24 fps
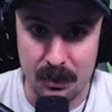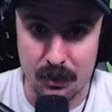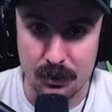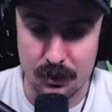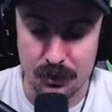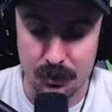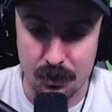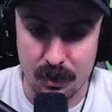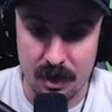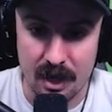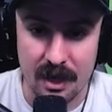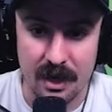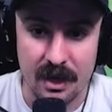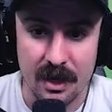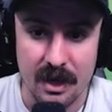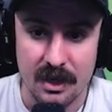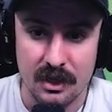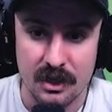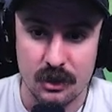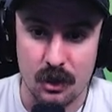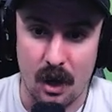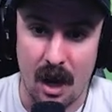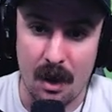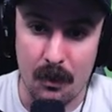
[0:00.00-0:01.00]
away.
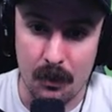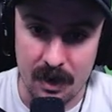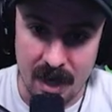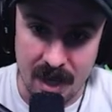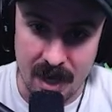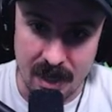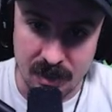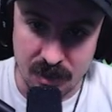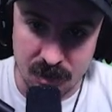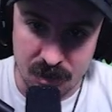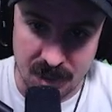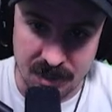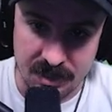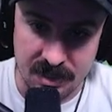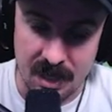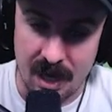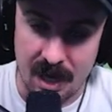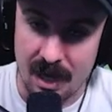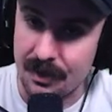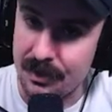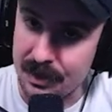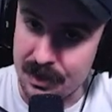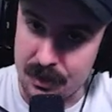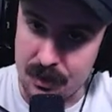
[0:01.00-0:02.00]
So I went ahead and checked it.
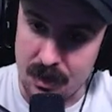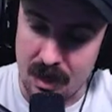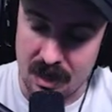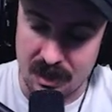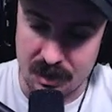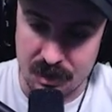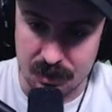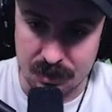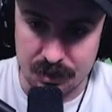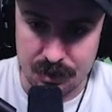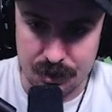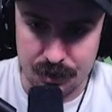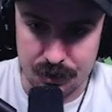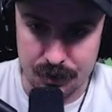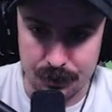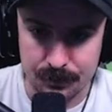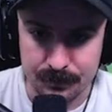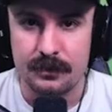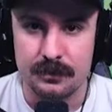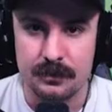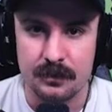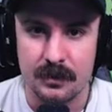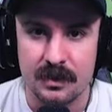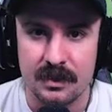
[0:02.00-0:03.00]
I think you guys should too.
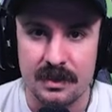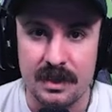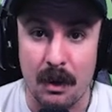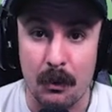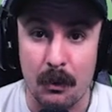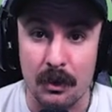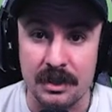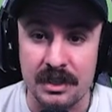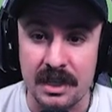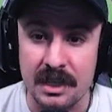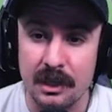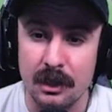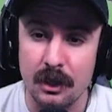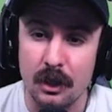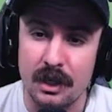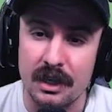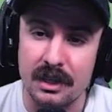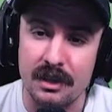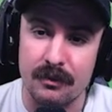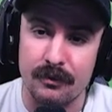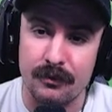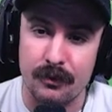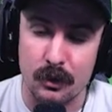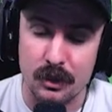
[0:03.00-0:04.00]
Now we're going to take a look
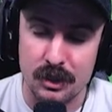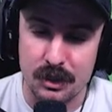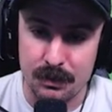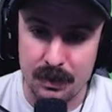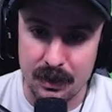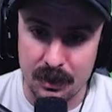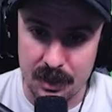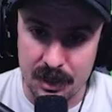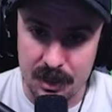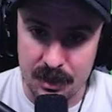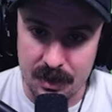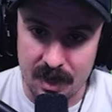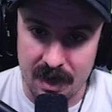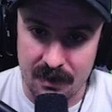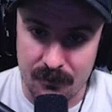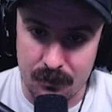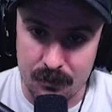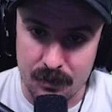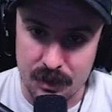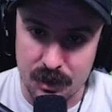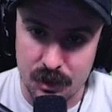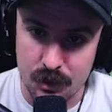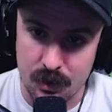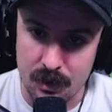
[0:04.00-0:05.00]
at the first ability you get from
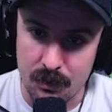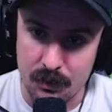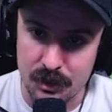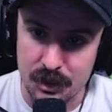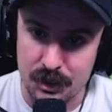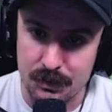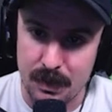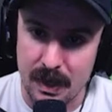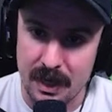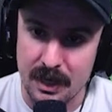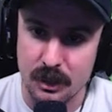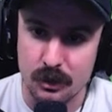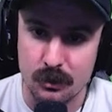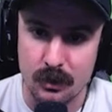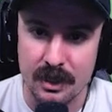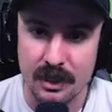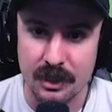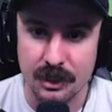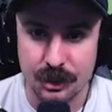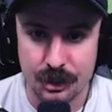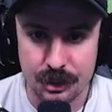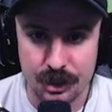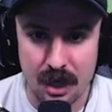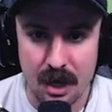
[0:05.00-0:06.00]
this tree, which is
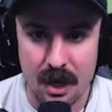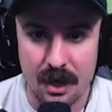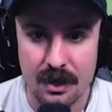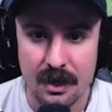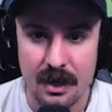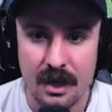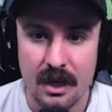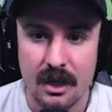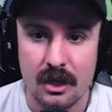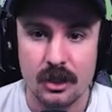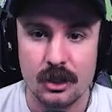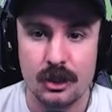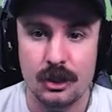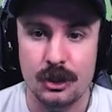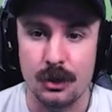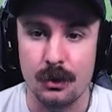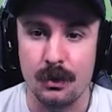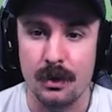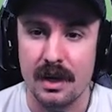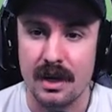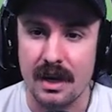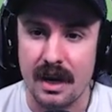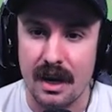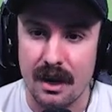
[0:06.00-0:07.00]
Penetrating Shot. Shoot
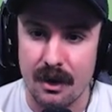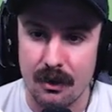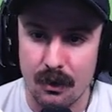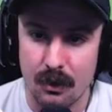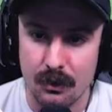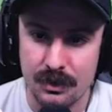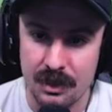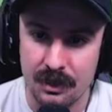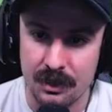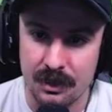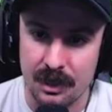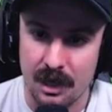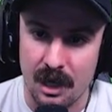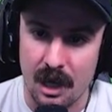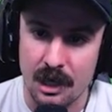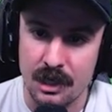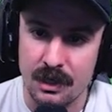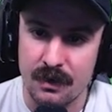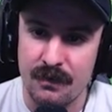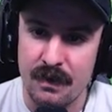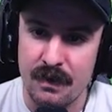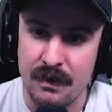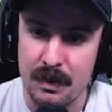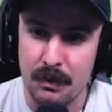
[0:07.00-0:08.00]
an arrow dealing
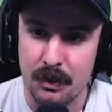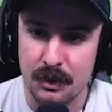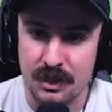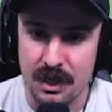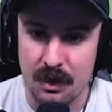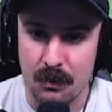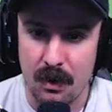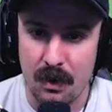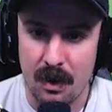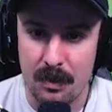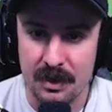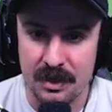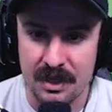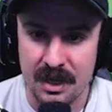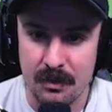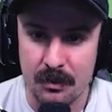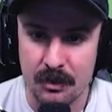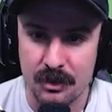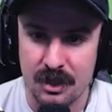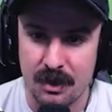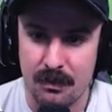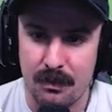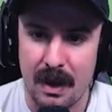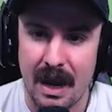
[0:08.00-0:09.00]
150% weapon
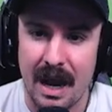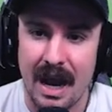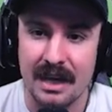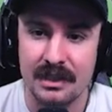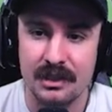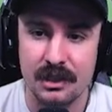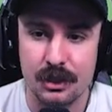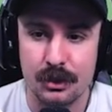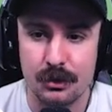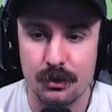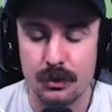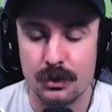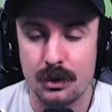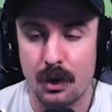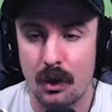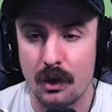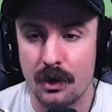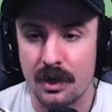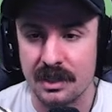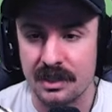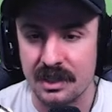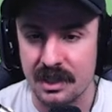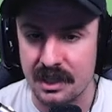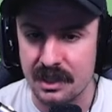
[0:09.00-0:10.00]
damage that passes through
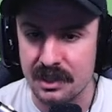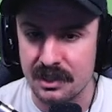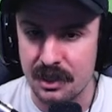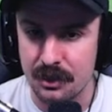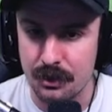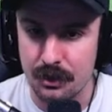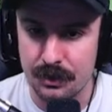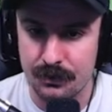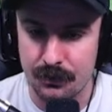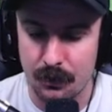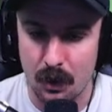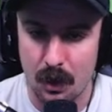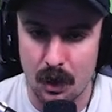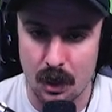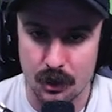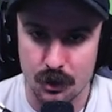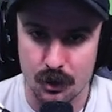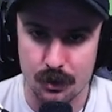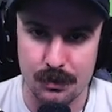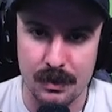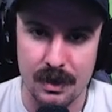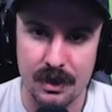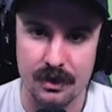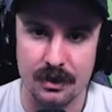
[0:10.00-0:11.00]
targets and continues for
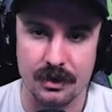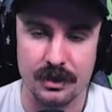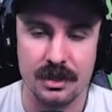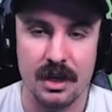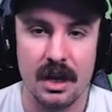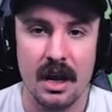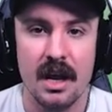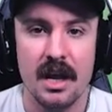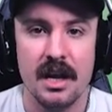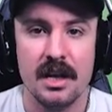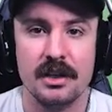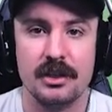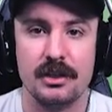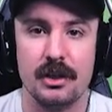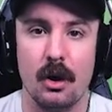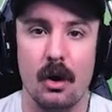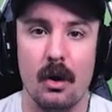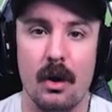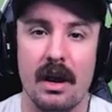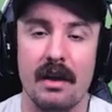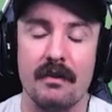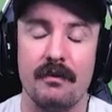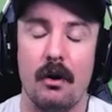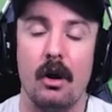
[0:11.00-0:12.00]
100 meters. So
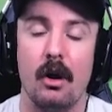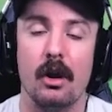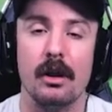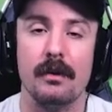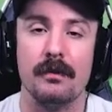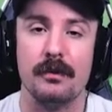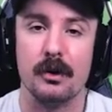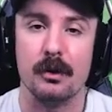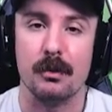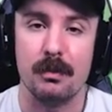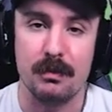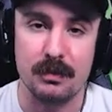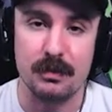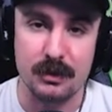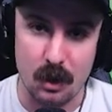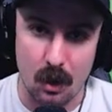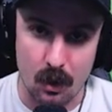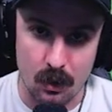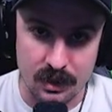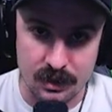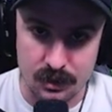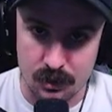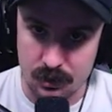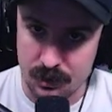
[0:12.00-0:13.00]
if all of your
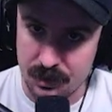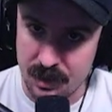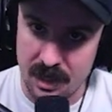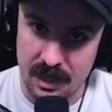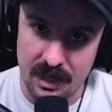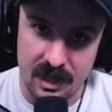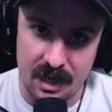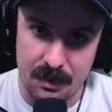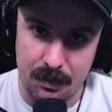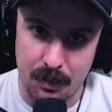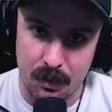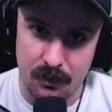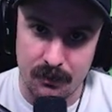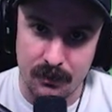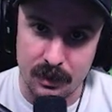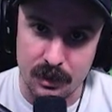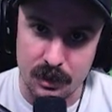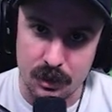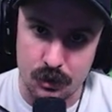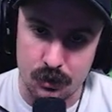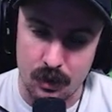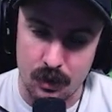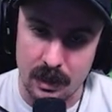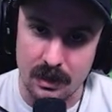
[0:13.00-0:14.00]
targets are standing in a
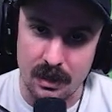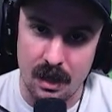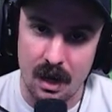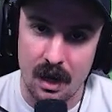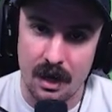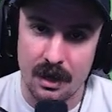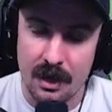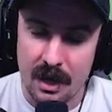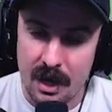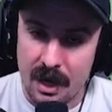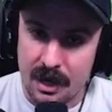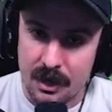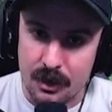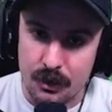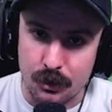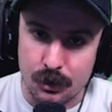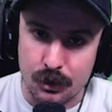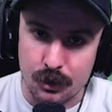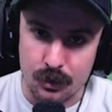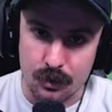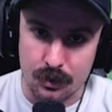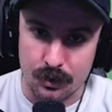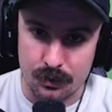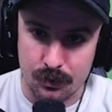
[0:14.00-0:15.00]
perfectly straight line, you
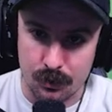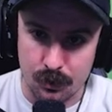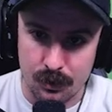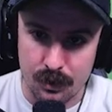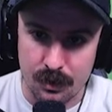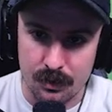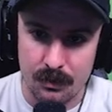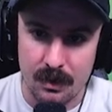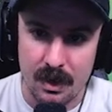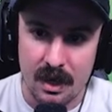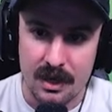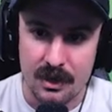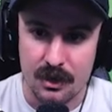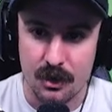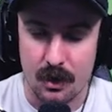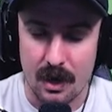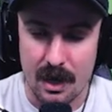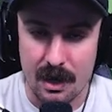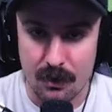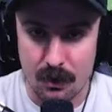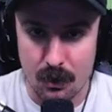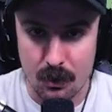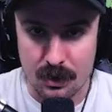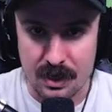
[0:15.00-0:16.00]
shoot through them, your
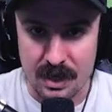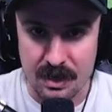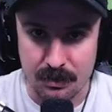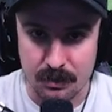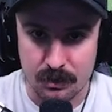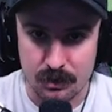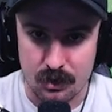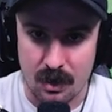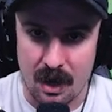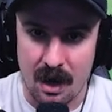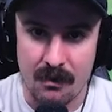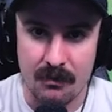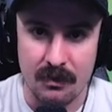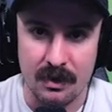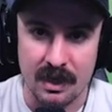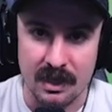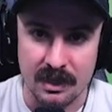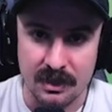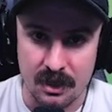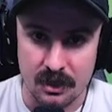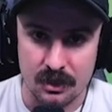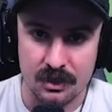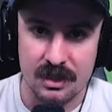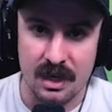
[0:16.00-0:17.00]
arrow keeps traveling and
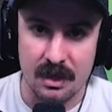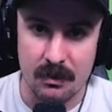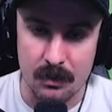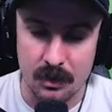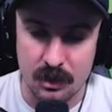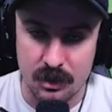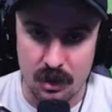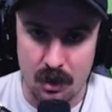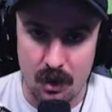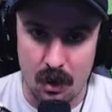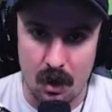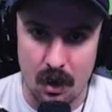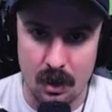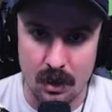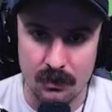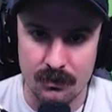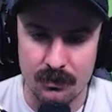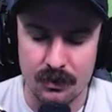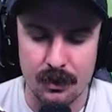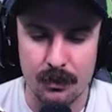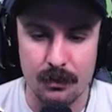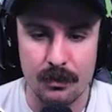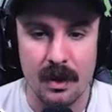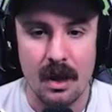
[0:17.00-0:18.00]
does damage to all of
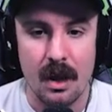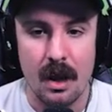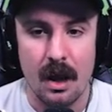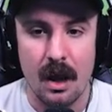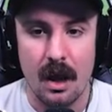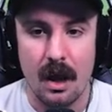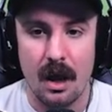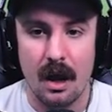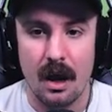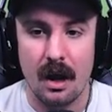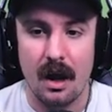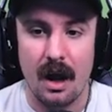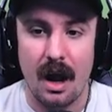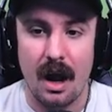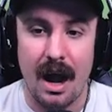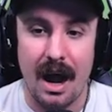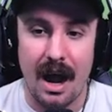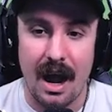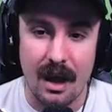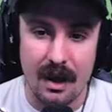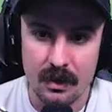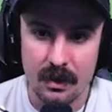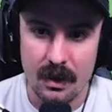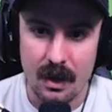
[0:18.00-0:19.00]
them.
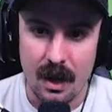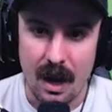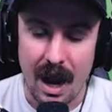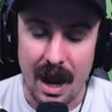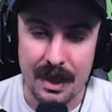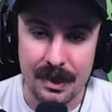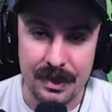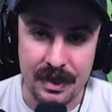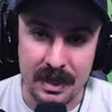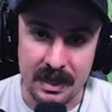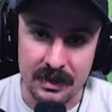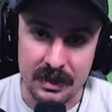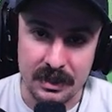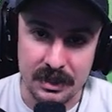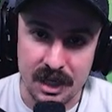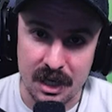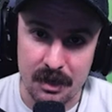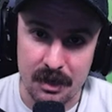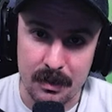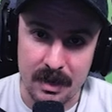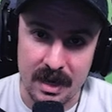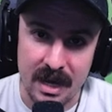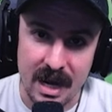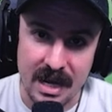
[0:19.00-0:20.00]
I think this is going
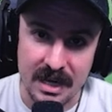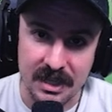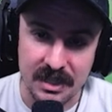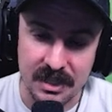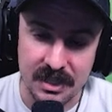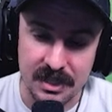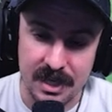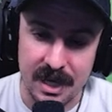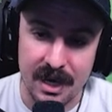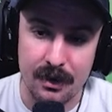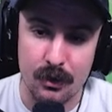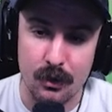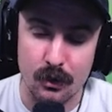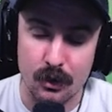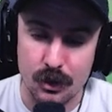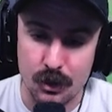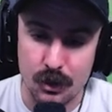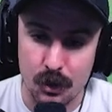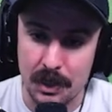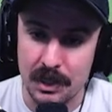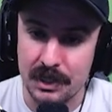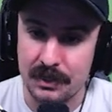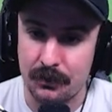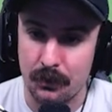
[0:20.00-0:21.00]
to be a standard
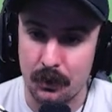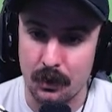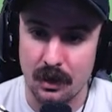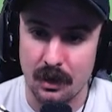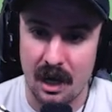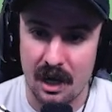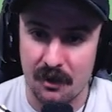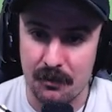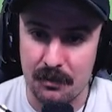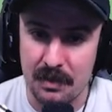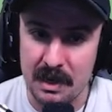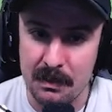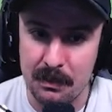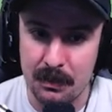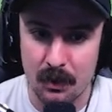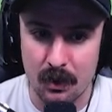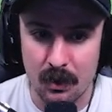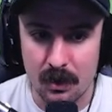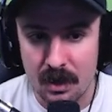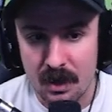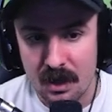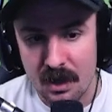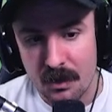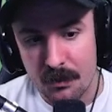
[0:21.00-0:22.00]
choice for a lot of
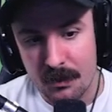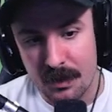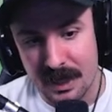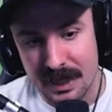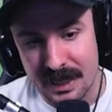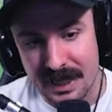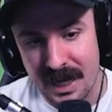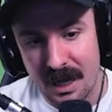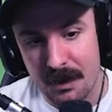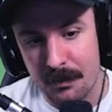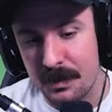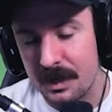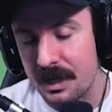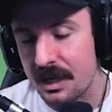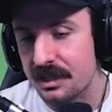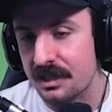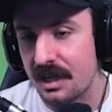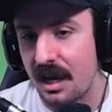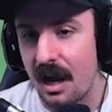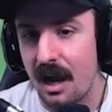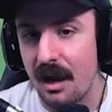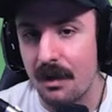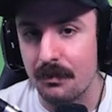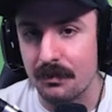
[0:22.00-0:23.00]
people, but again, because
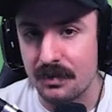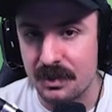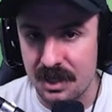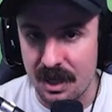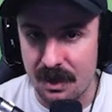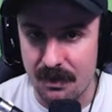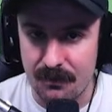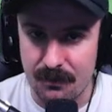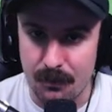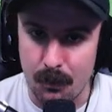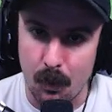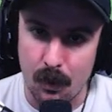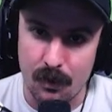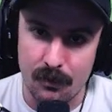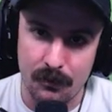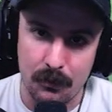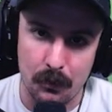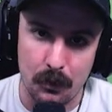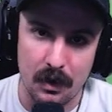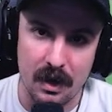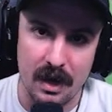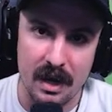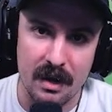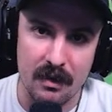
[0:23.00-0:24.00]
I'm set more
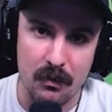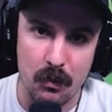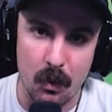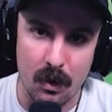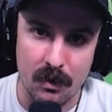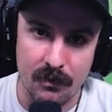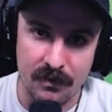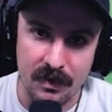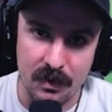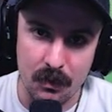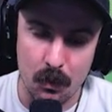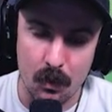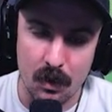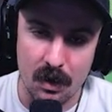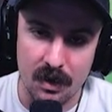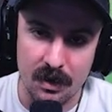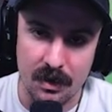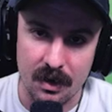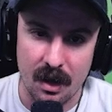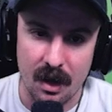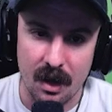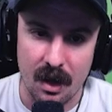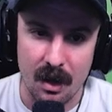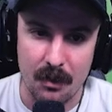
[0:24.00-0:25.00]
for a 1v1
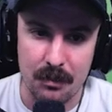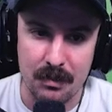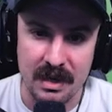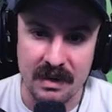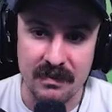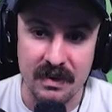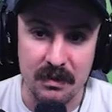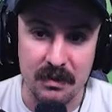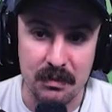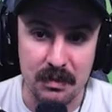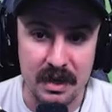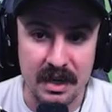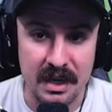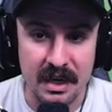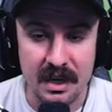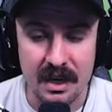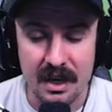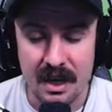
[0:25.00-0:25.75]
PvP,